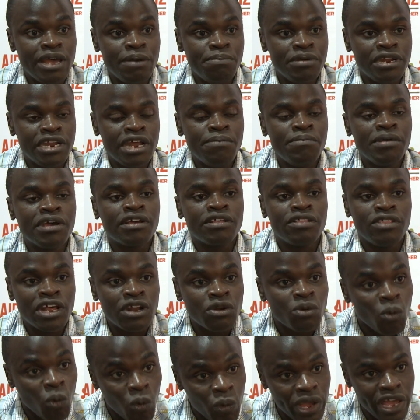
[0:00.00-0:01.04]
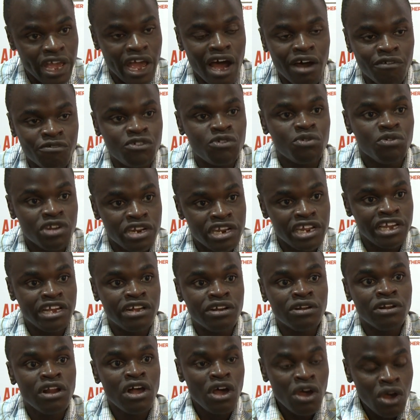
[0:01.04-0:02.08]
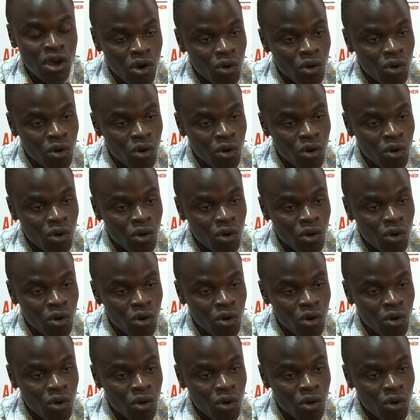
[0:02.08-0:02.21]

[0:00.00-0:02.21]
the epidemic, then we have to deal